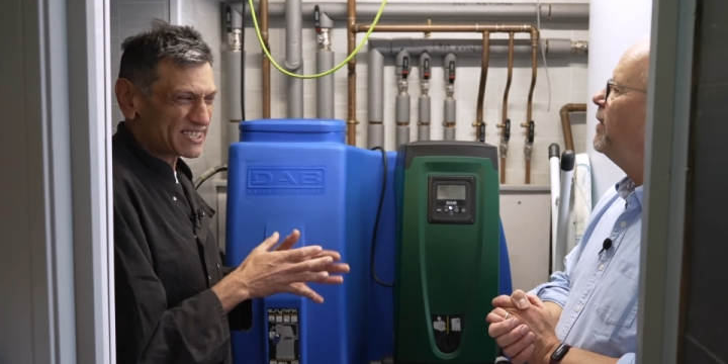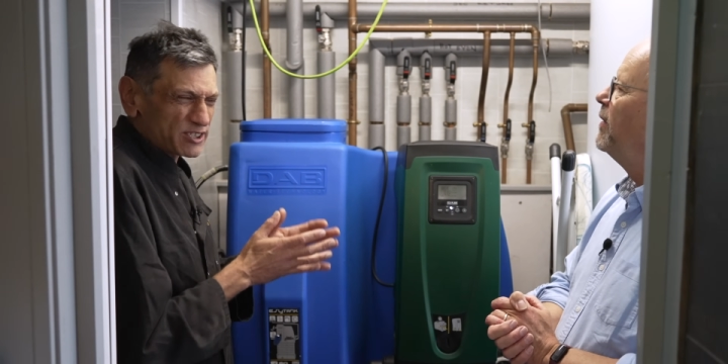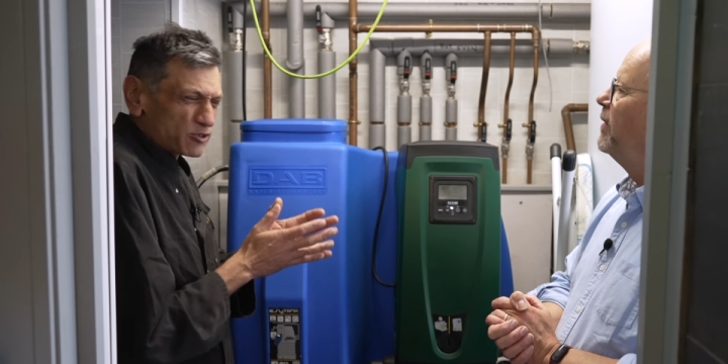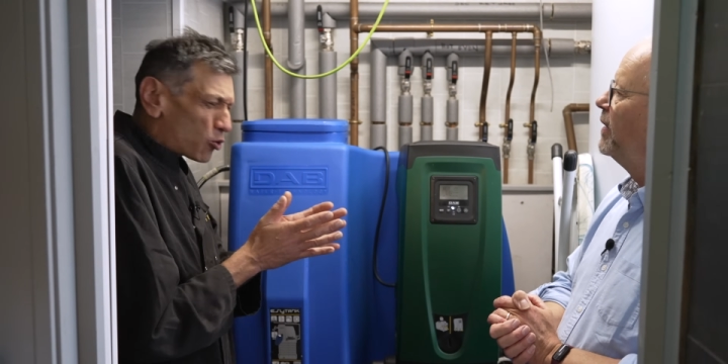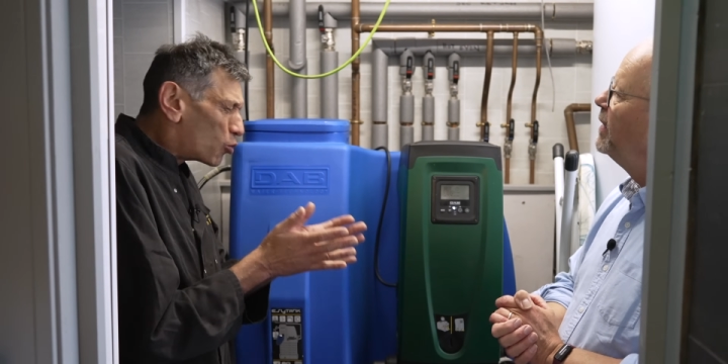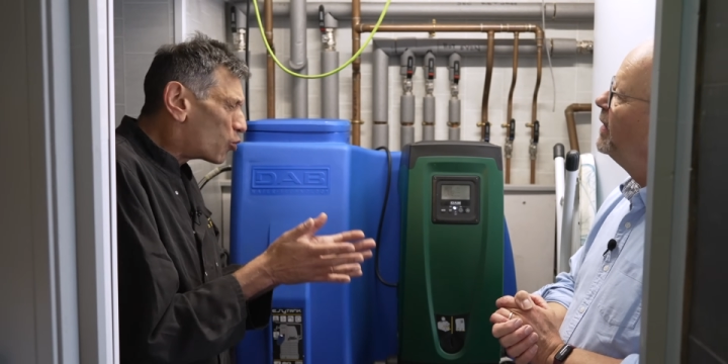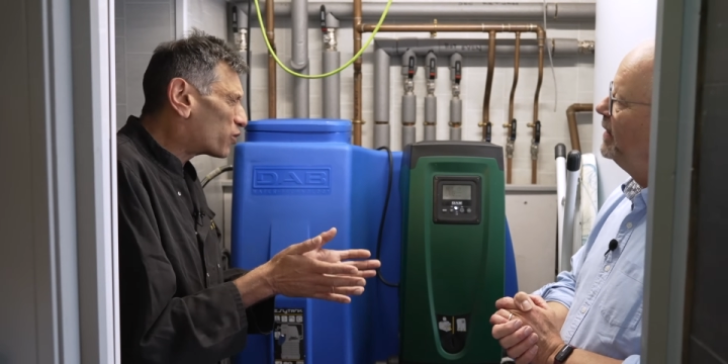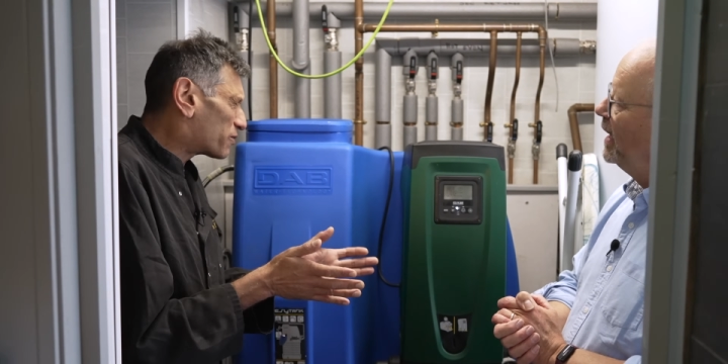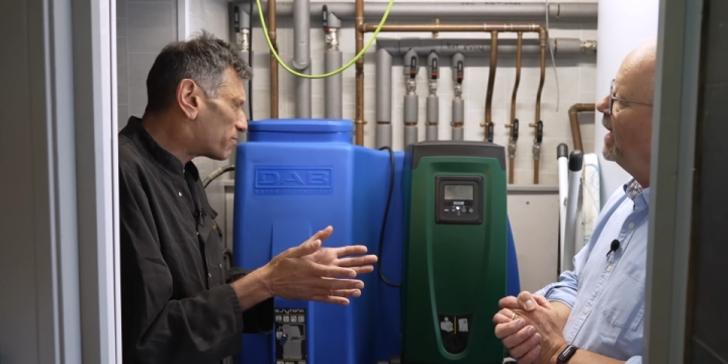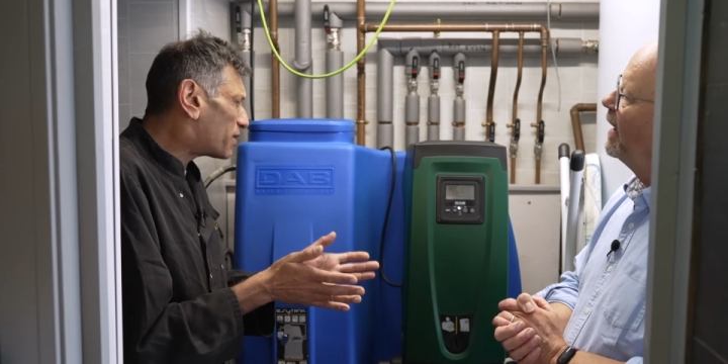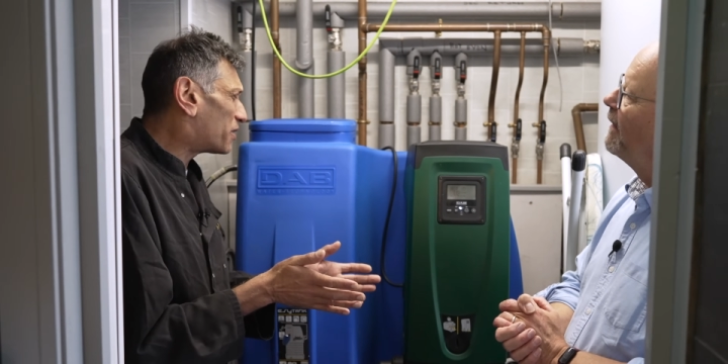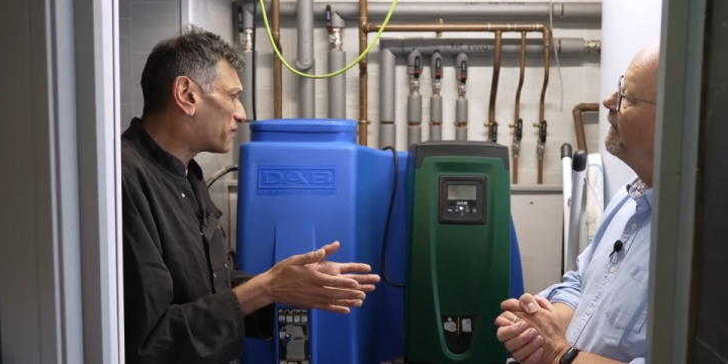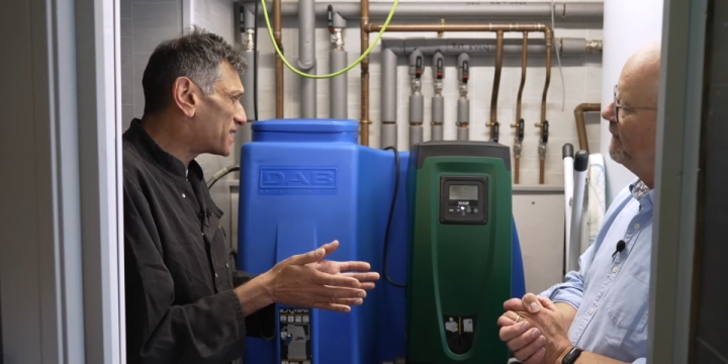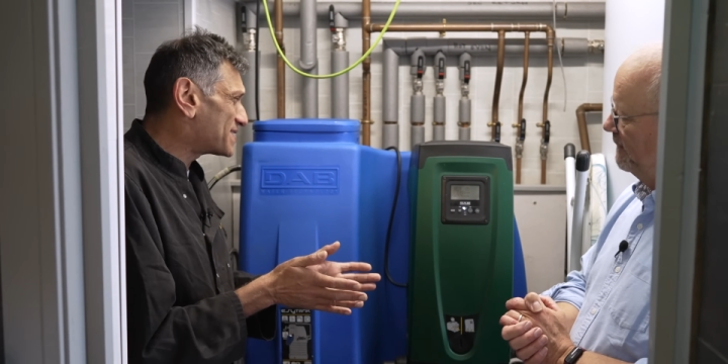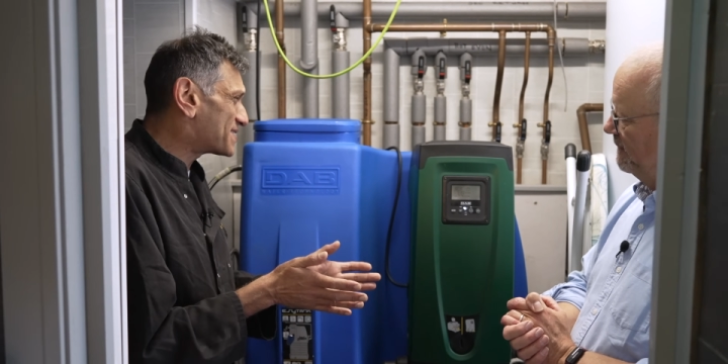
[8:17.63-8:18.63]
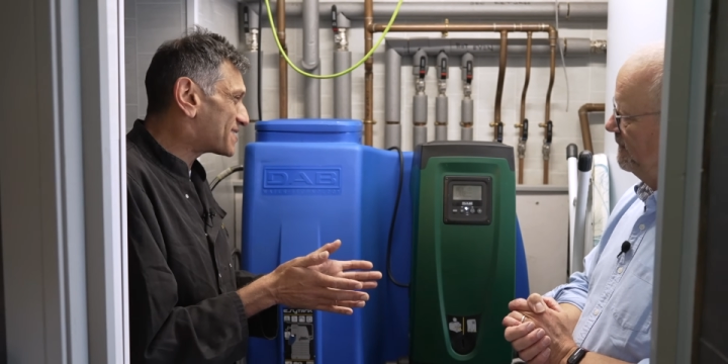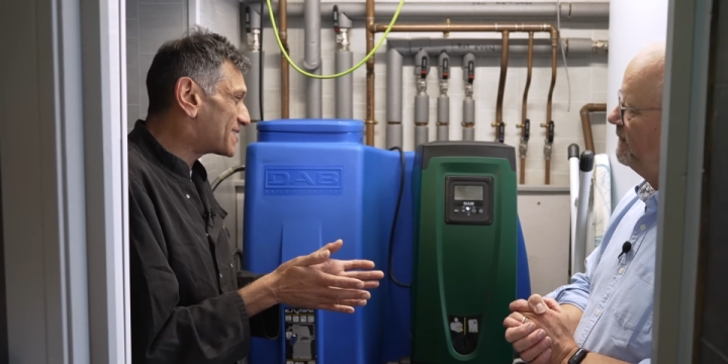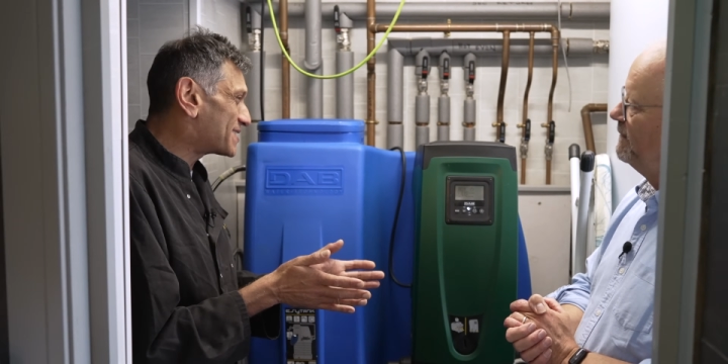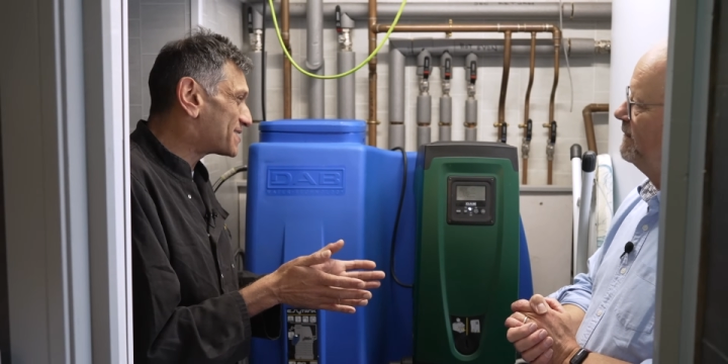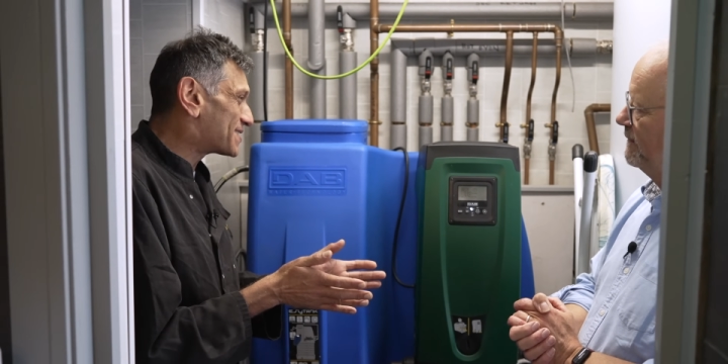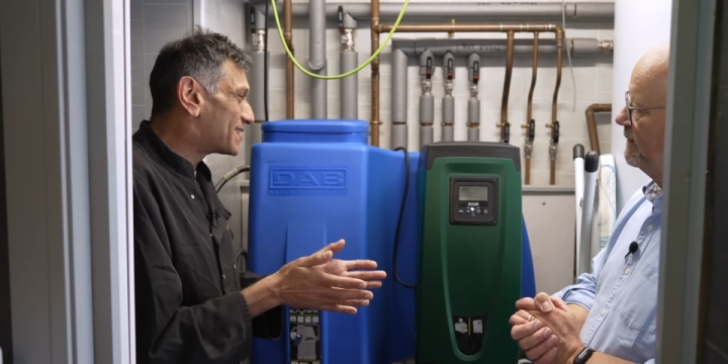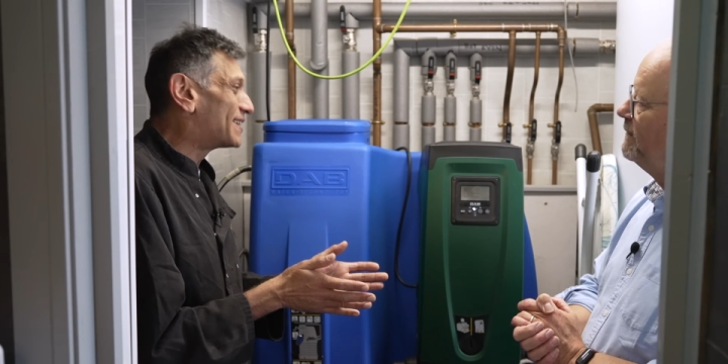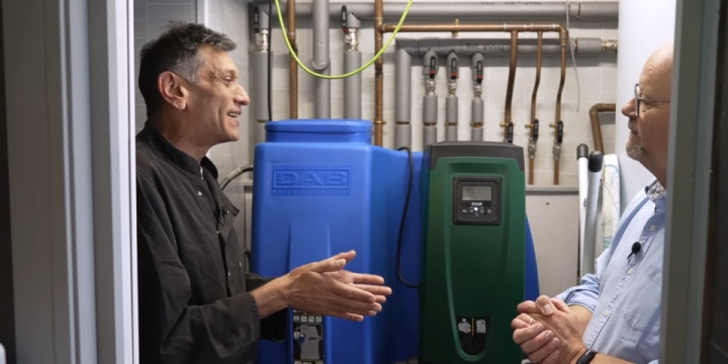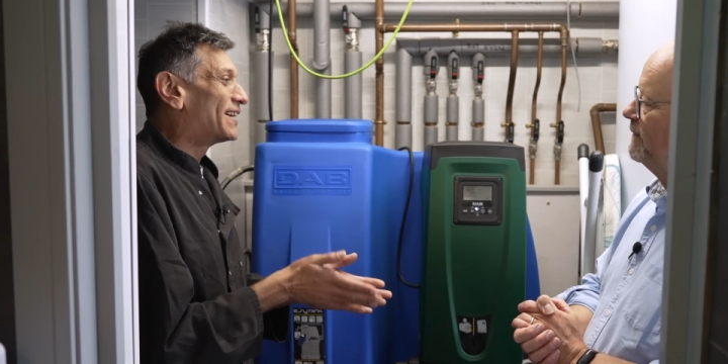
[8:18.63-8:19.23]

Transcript: as all of yeah. them are these days,